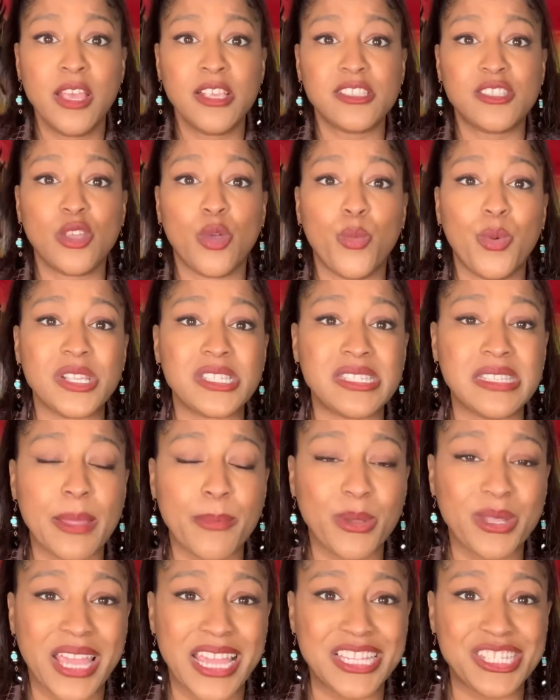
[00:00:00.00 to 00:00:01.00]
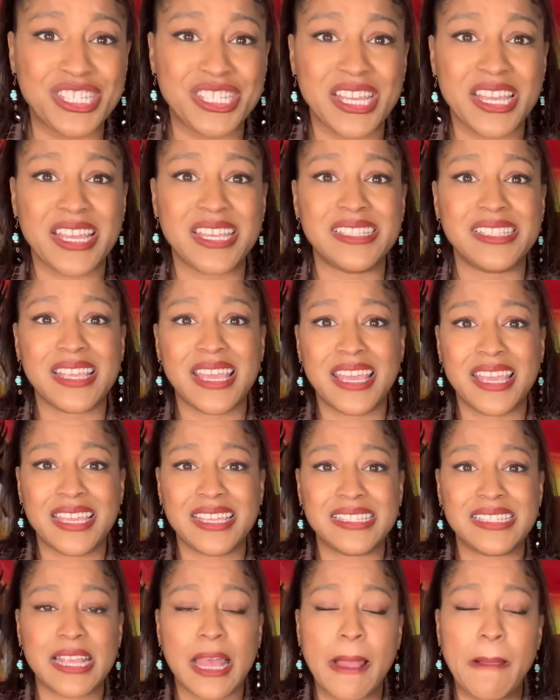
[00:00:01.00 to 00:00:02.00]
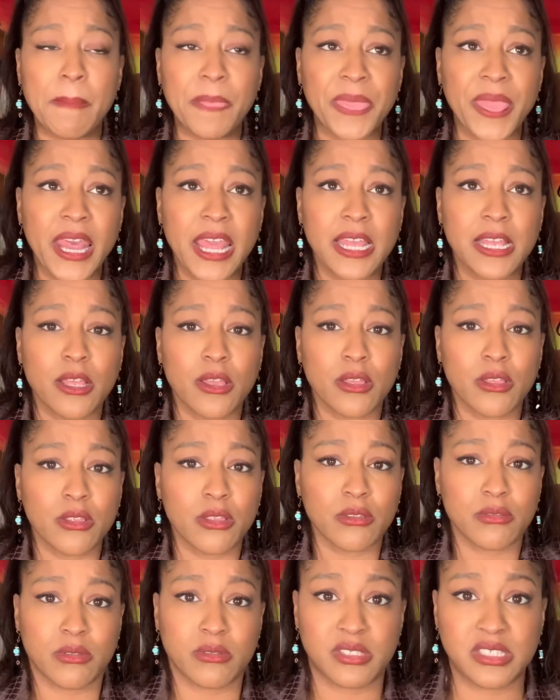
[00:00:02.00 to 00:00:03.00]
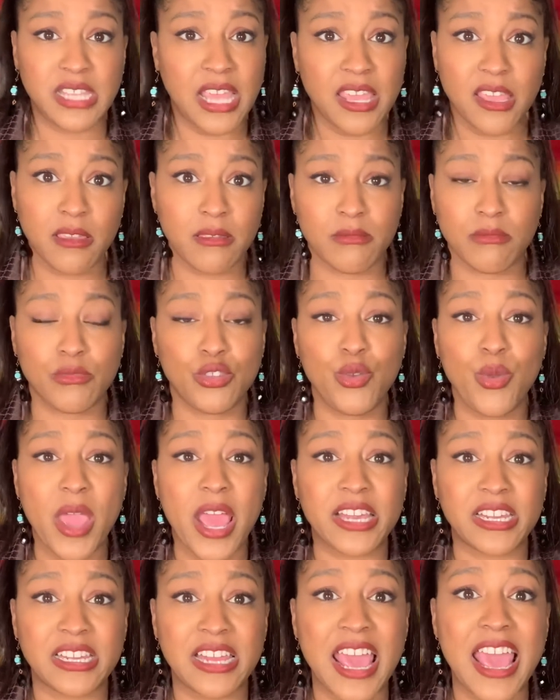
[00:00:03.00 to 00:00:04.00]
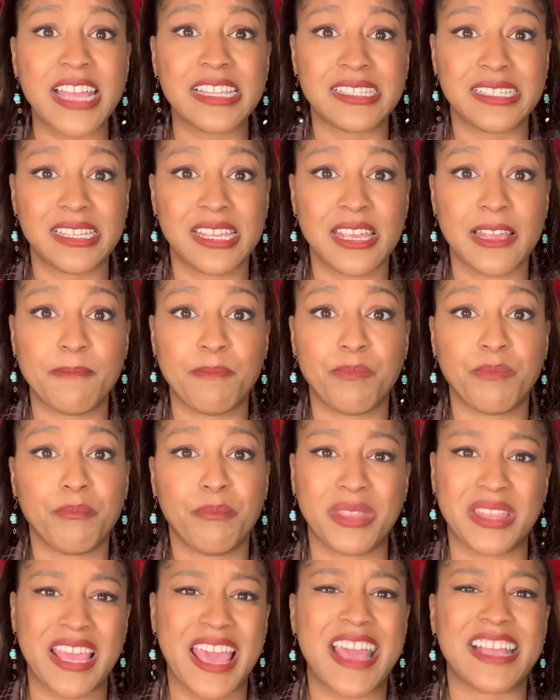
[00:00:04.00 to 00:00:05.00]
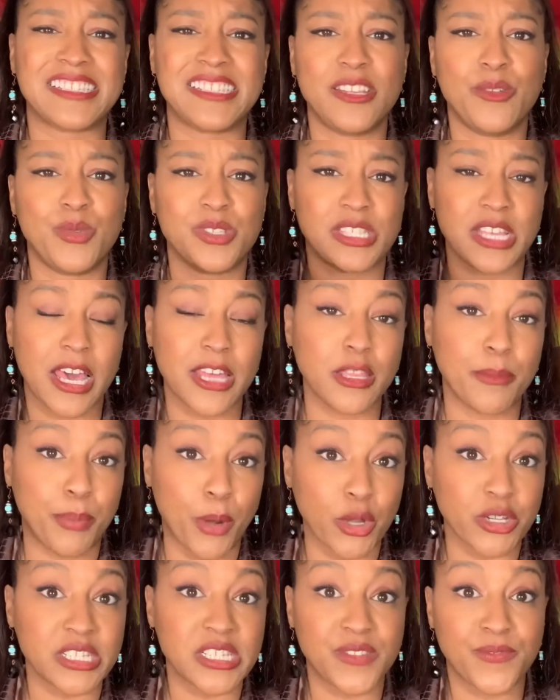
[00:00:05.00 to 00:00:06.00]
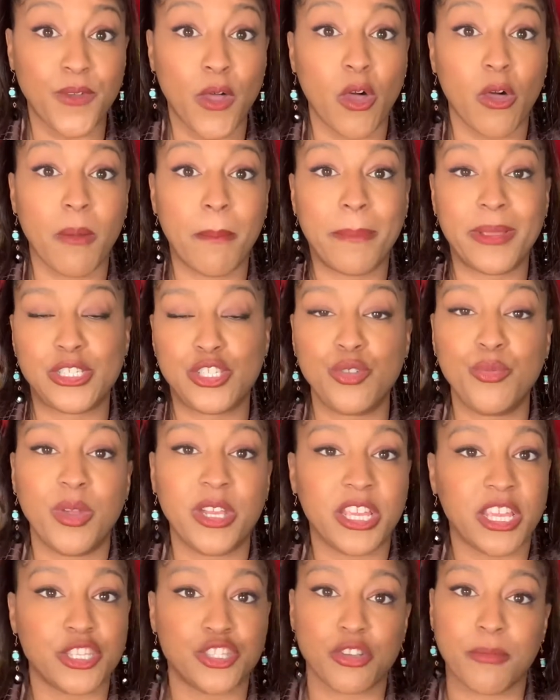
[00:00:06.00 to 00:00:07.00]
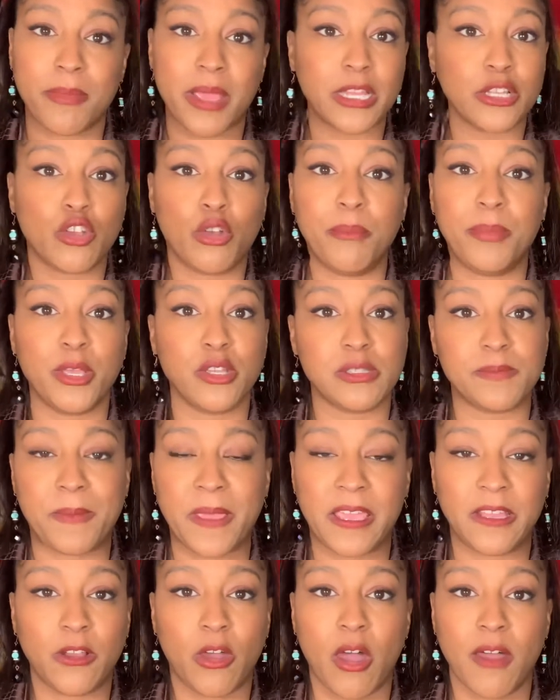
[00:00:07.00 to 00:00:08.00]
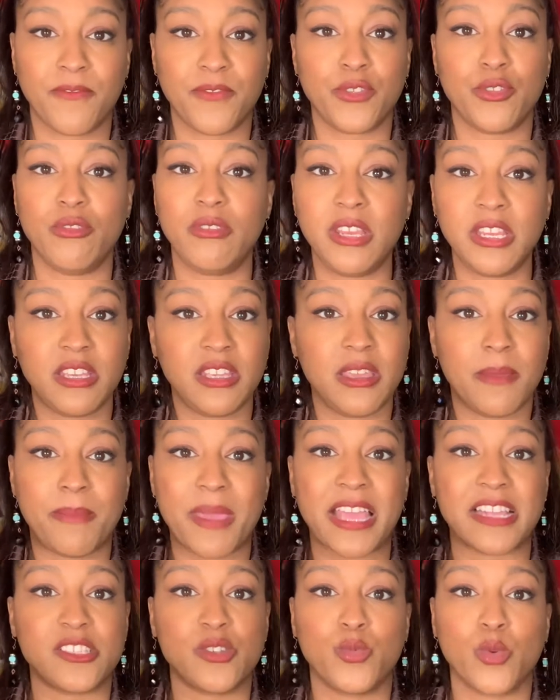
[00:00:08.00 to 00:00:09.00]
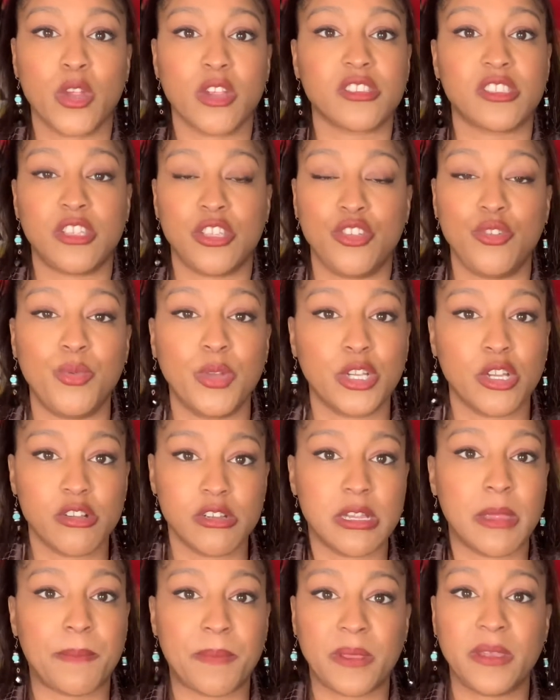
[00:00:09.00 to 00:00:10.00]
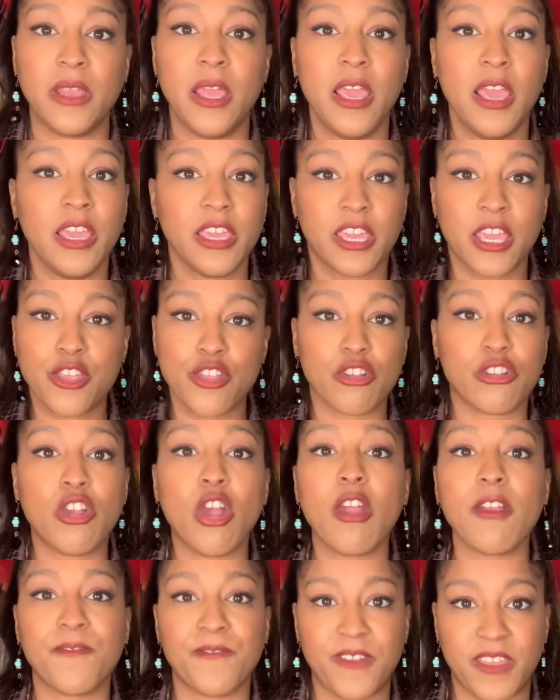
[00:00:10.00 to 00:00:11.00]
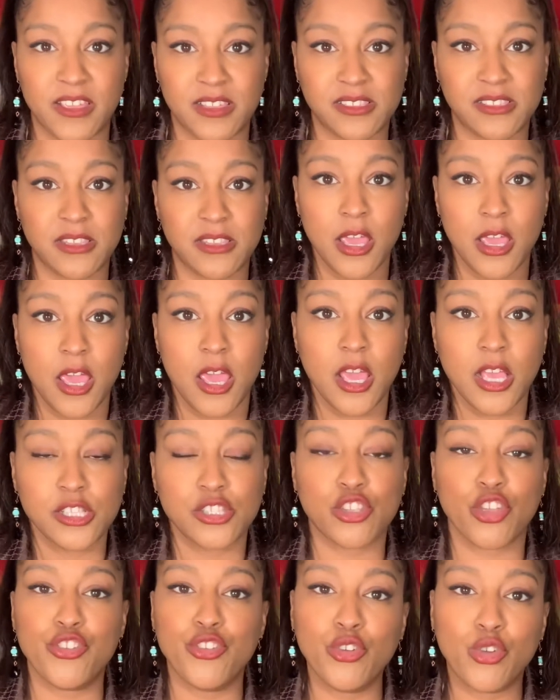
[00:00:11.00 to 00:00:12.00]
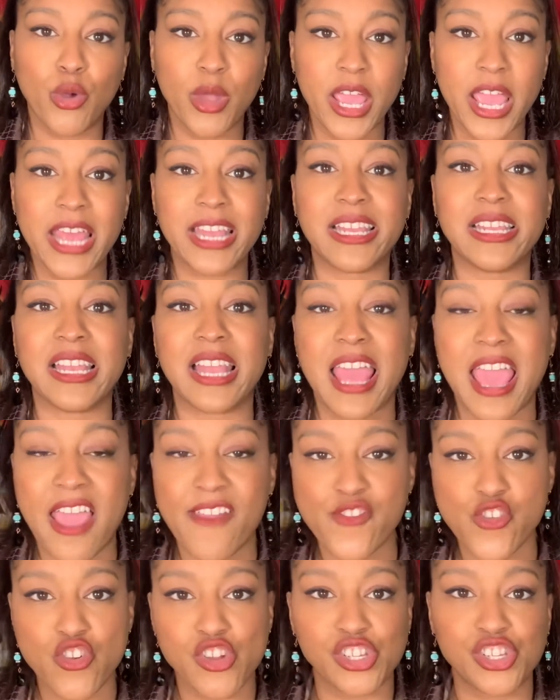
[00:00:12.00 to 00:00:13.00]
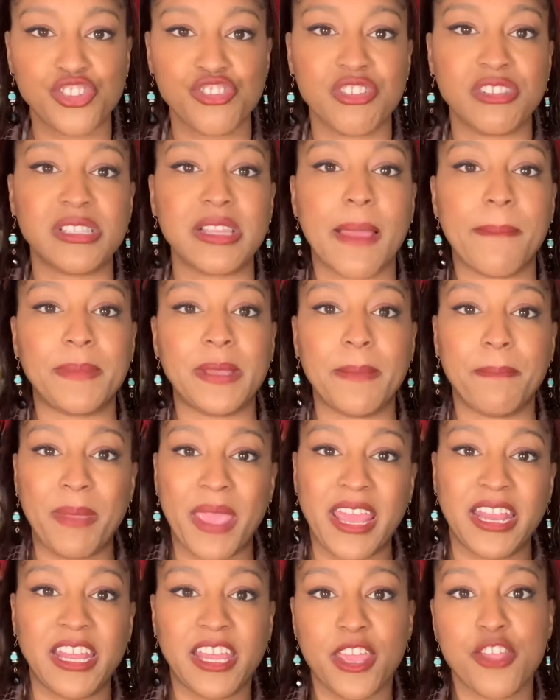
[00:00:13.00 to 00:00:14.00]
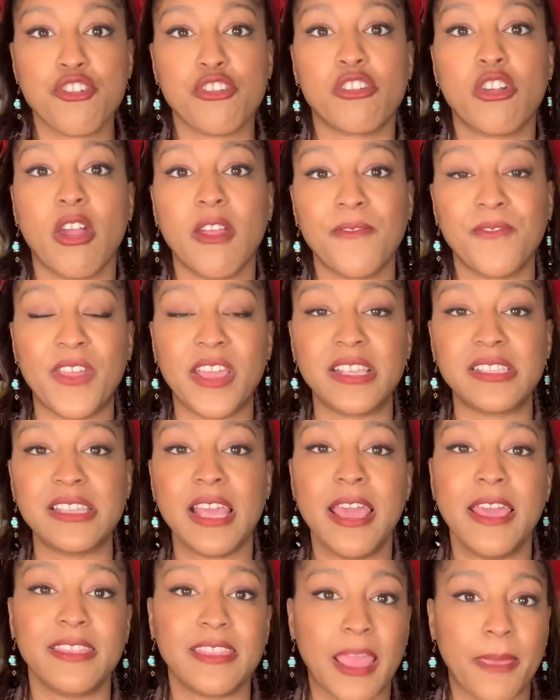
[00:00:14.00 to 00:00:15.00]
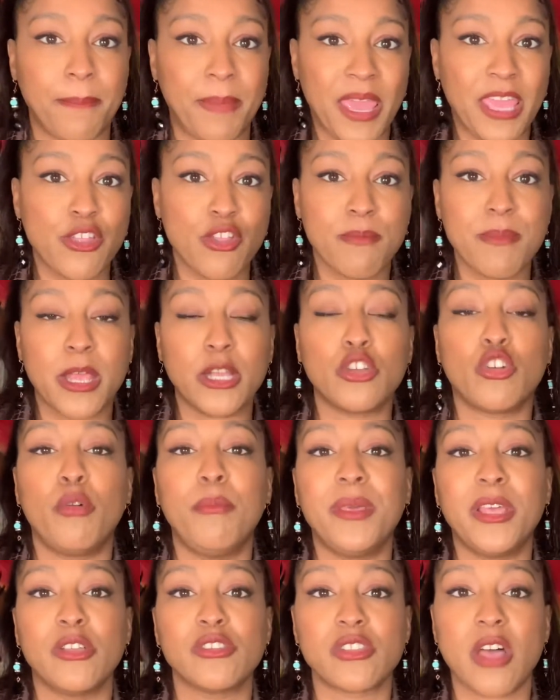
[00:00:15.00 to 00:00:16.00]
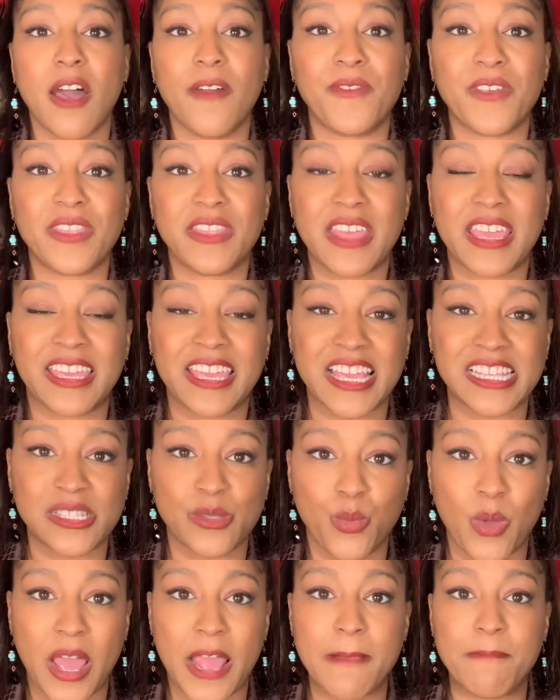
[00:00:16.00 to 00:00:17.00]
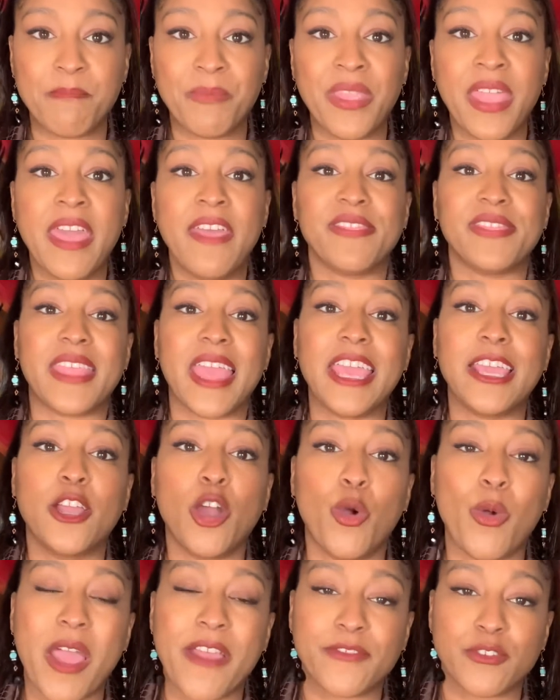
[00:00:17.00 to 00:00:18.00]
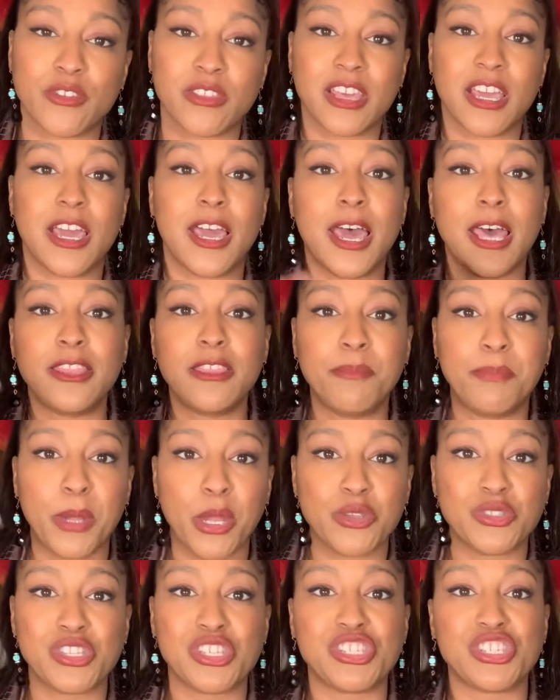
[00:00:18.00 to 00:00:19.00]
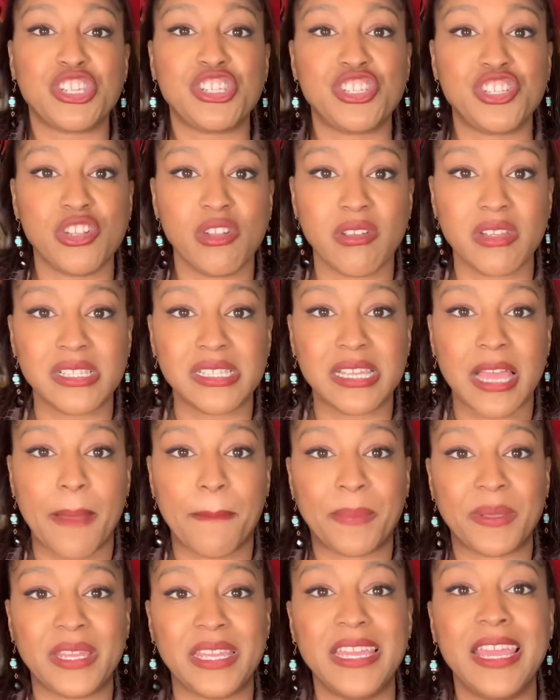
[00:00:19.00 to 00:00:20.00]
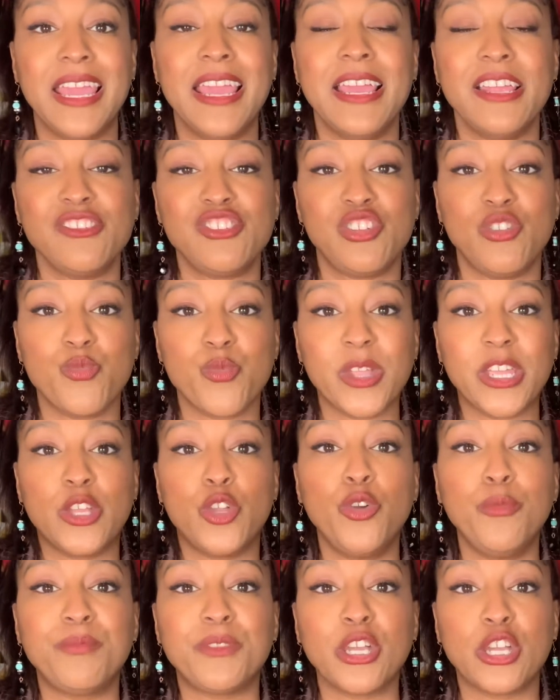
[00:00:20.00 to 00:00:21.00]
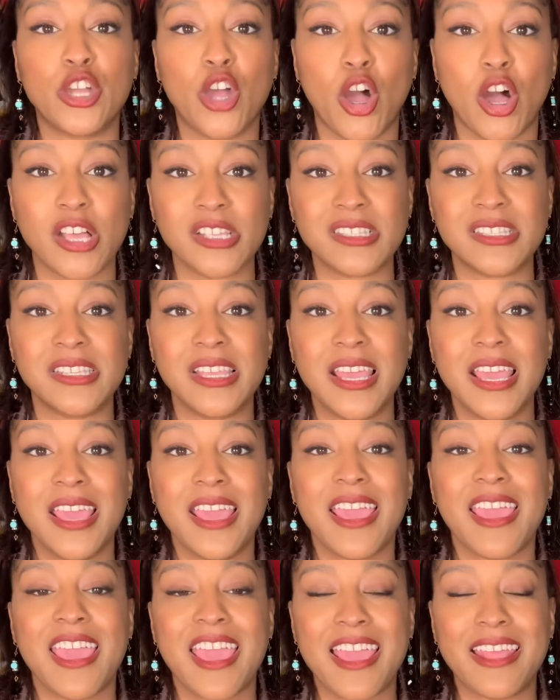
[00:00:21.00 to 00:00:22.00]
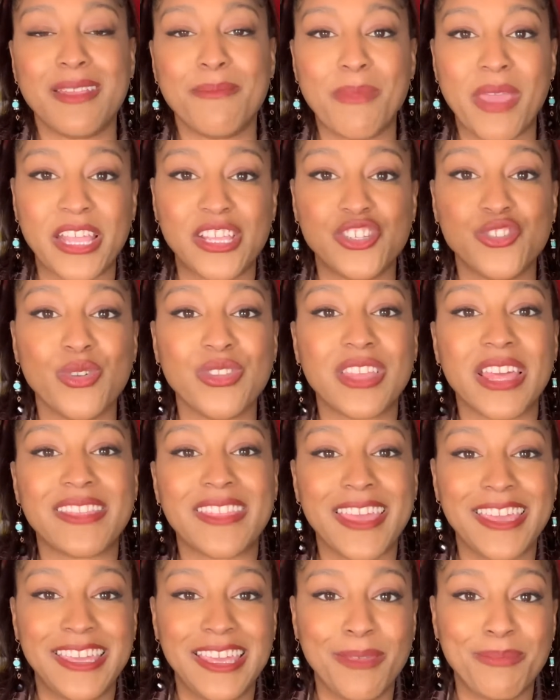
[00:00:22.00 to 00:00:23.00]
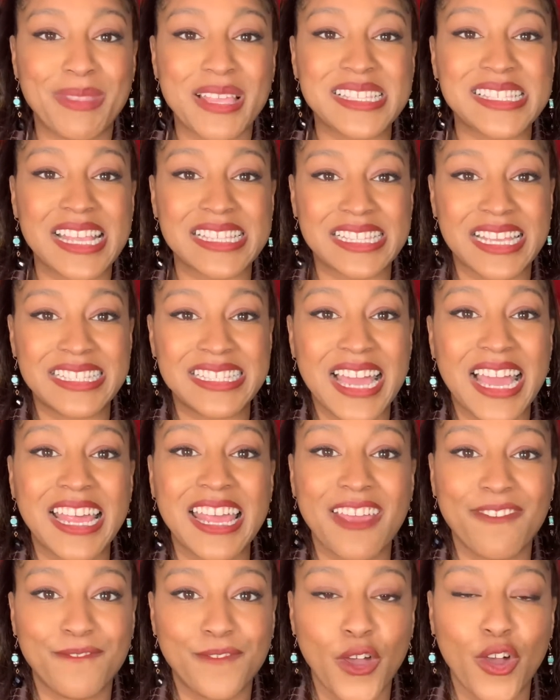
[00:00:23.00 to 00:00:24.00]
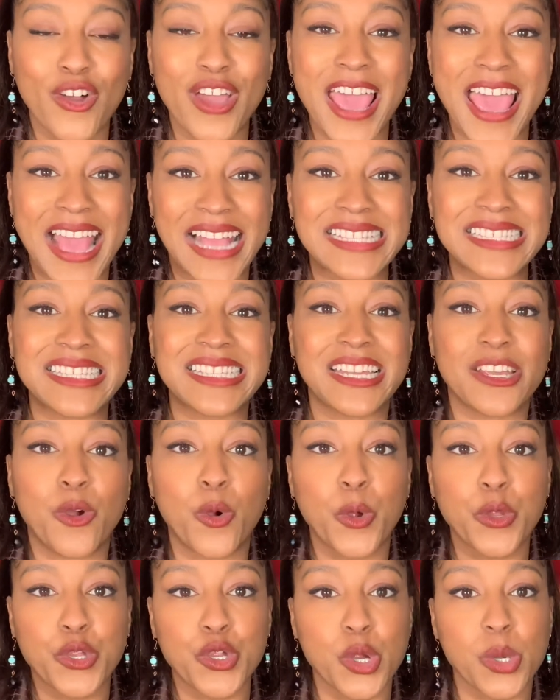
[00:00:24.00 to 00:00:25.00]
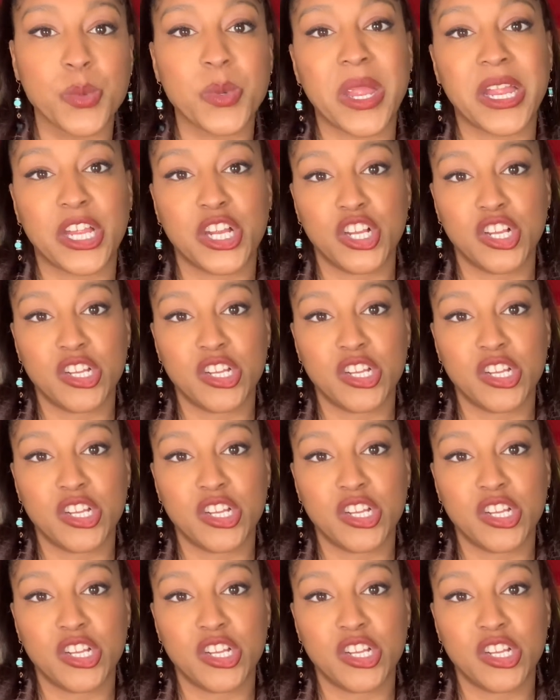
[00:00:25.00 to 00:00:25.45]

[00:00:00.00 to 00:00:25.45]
So what subrogation is say you had an accident, but the accident was the other party's fault, but you want to get your medical bills paid off. You need to get back to work, so you want to hurry up and get your car fixed. So you go ahead and have your insurance company pay to get your car fixed. They pay your medical bills off, and then guess what? They go after the other person's insurance company to recoup the costs and make sure that they keep this as a not at fault accident on your record.